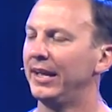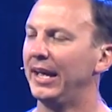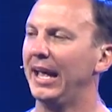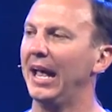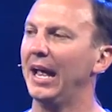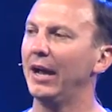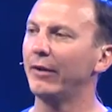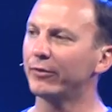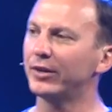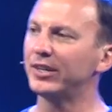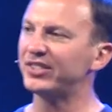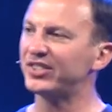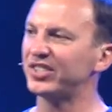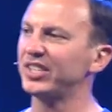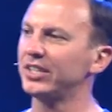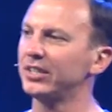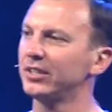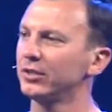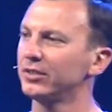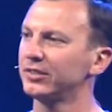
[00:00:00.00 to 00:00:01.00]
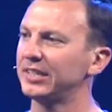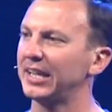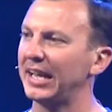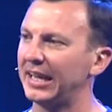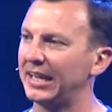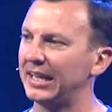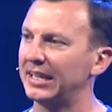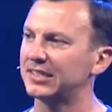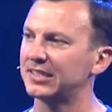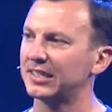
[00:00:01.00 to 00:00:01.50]
Every single
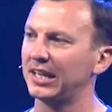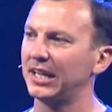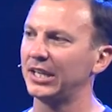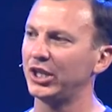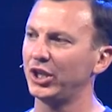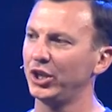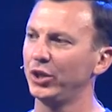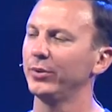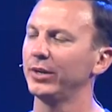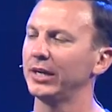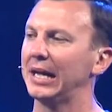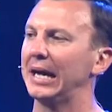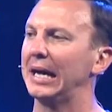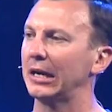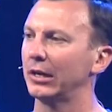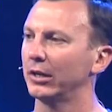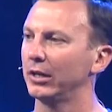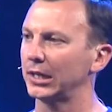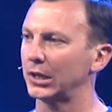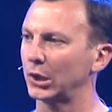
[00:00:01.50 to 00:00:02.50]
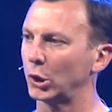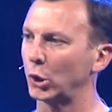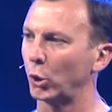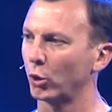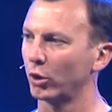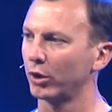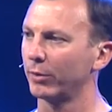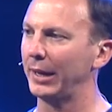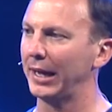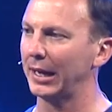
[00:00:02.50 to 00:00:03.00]
day, it's like you and I are like a
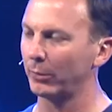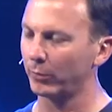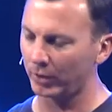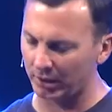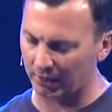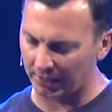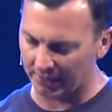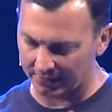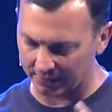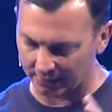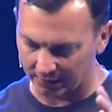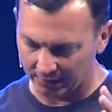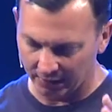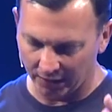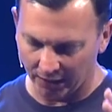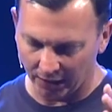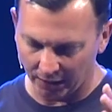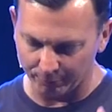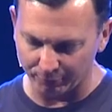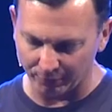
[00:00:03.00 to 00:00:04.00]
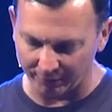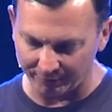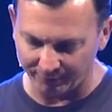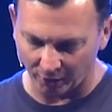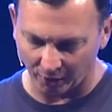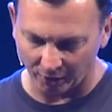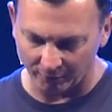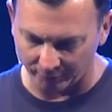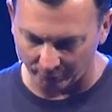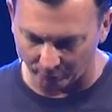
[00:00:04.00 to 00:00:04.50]
quarterback. We're like a, a Brett
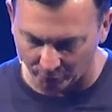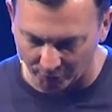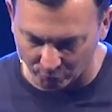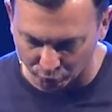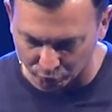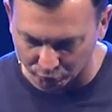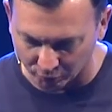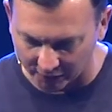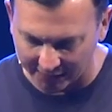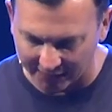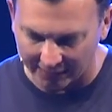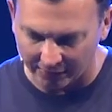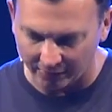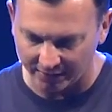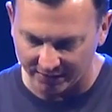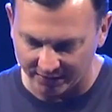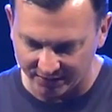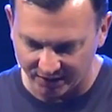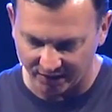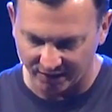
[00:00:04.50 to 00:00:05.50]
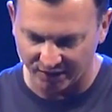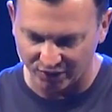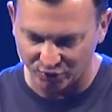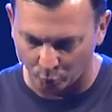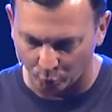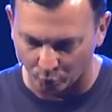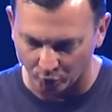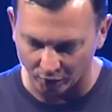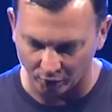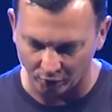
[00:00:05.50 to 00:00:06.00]
Favre, and we run out into this
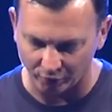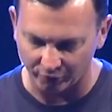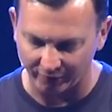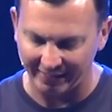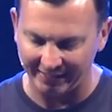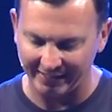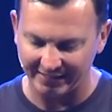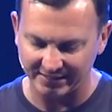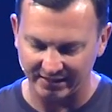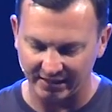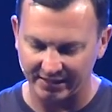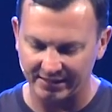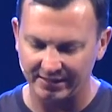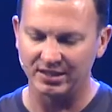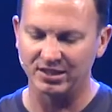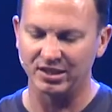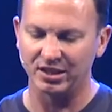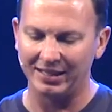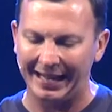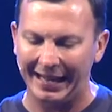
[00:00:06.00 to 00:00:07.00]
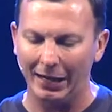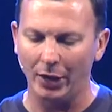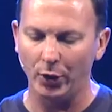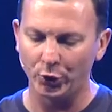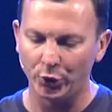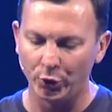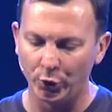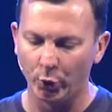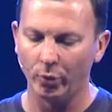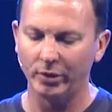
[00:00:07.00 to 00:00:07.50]
world, and it's like this
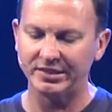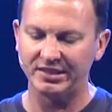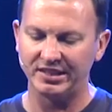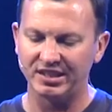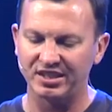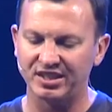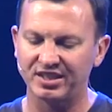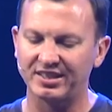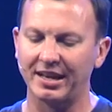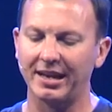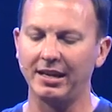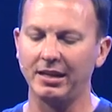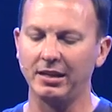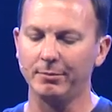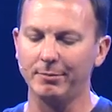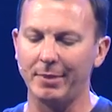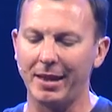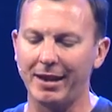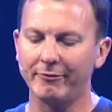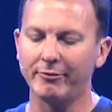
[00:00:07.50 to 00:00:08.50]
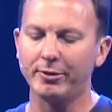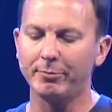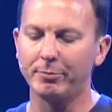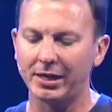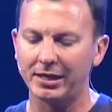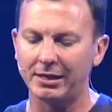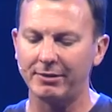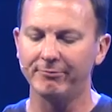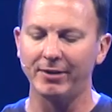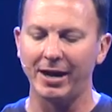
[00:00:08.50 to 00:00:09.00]
loud, noisy stadium,
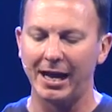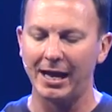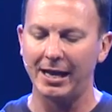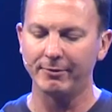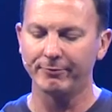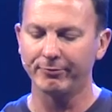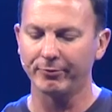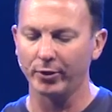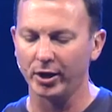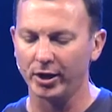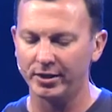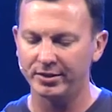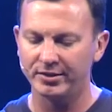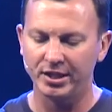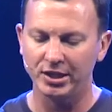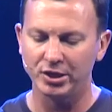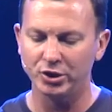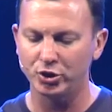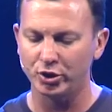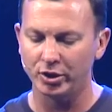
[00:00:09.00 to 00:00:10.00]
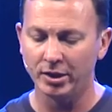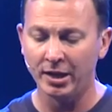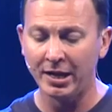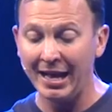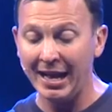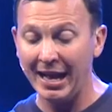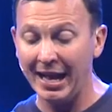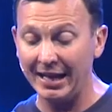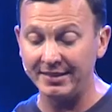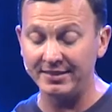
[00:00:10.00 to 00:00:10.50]
everybody vying for our attention
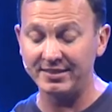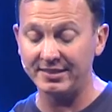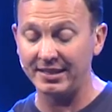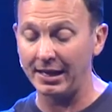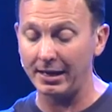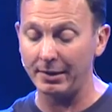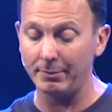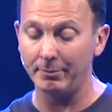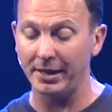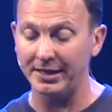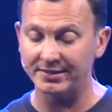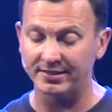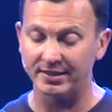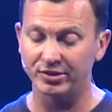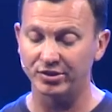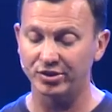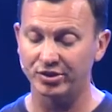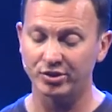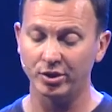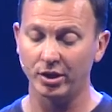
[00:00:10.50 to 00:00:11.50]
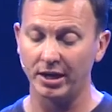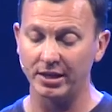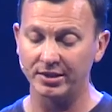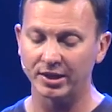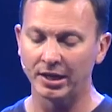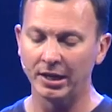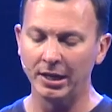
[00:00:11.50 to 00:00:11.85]
and saying message to us.